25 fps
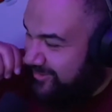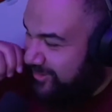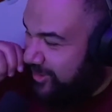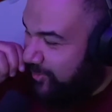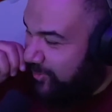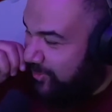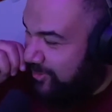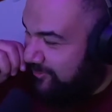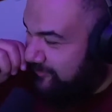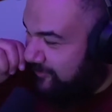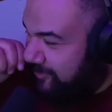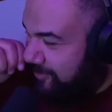
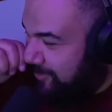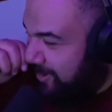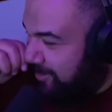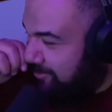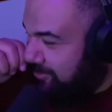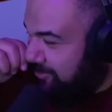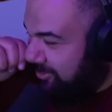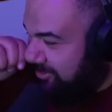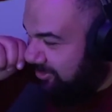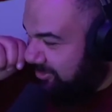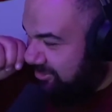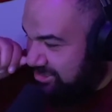No one
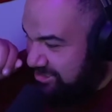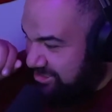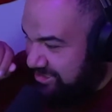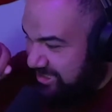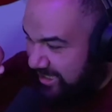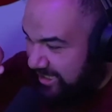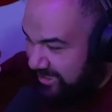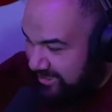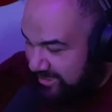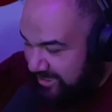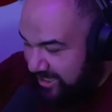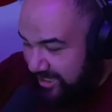remembers
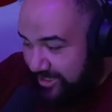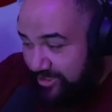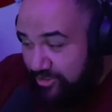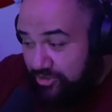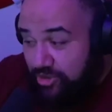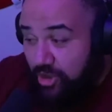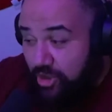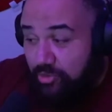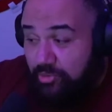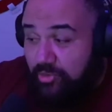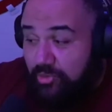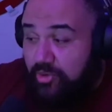
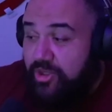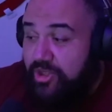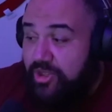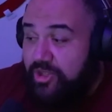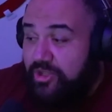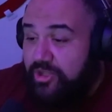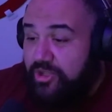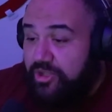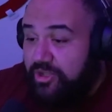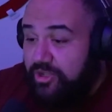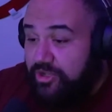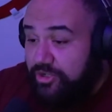G98. No,
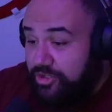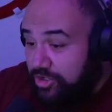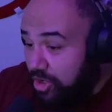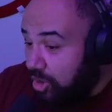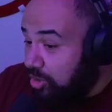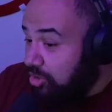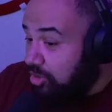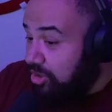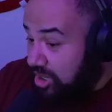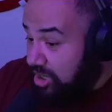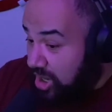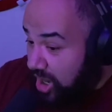
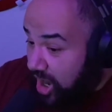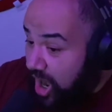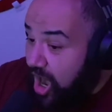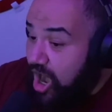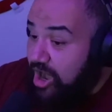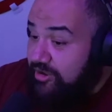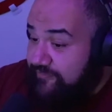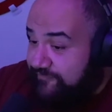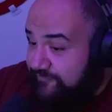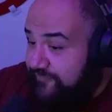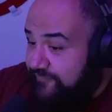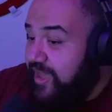no
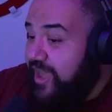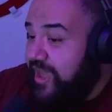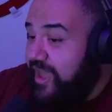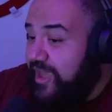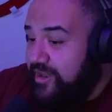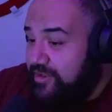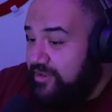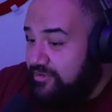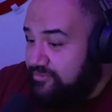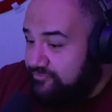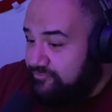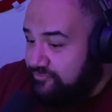Kong
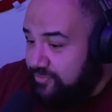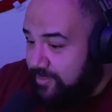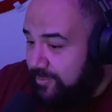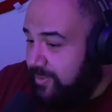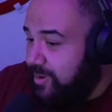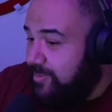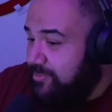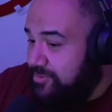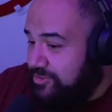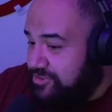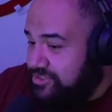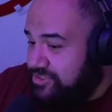fan
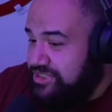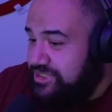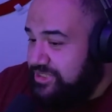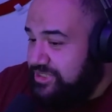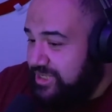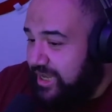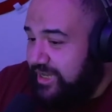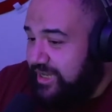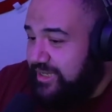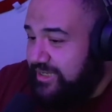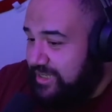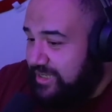remembers
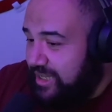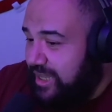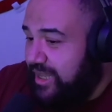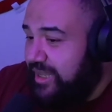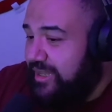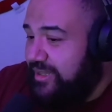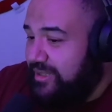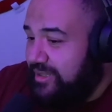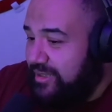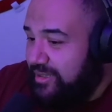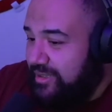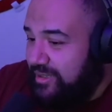
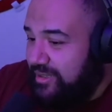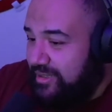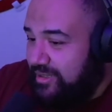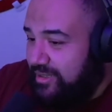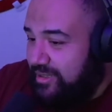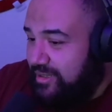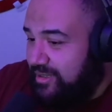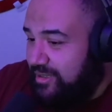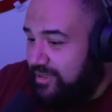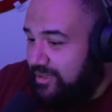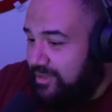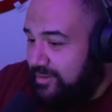G98
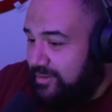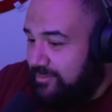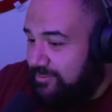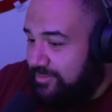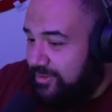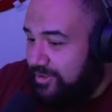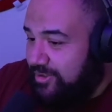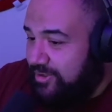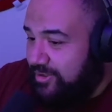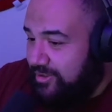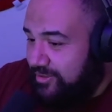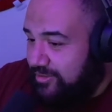
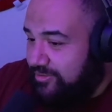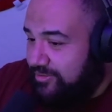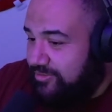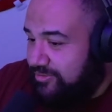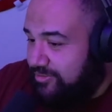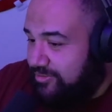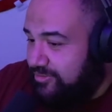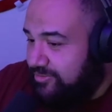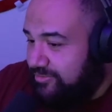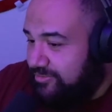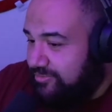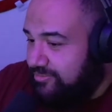
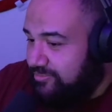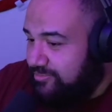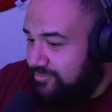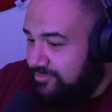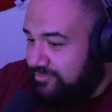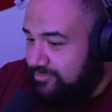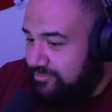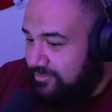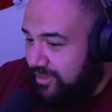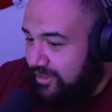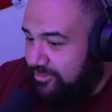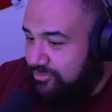because
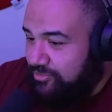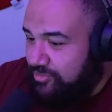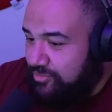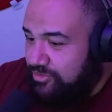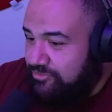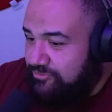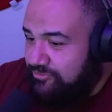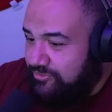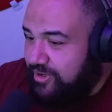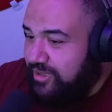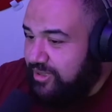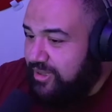that's when
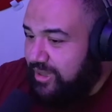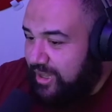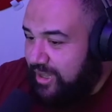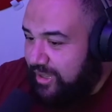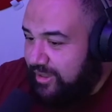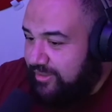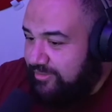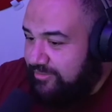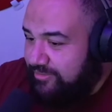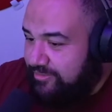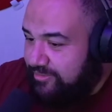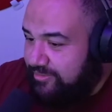you
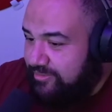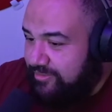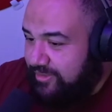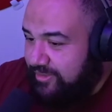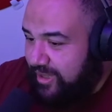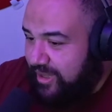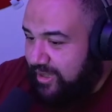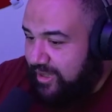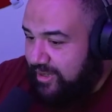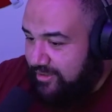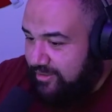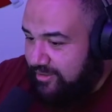realize
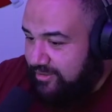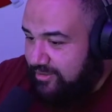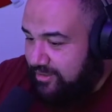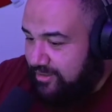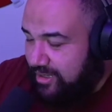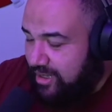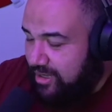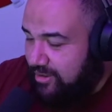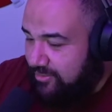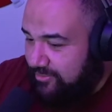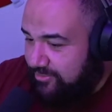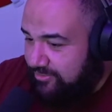that
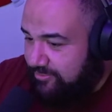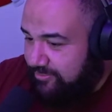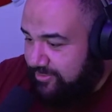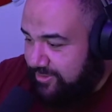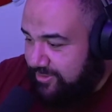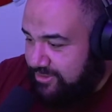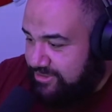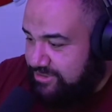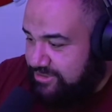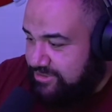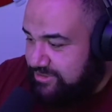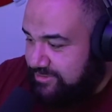Kong was a
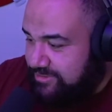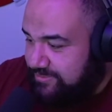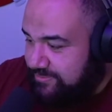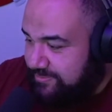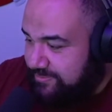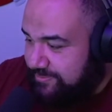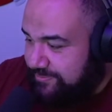bitch.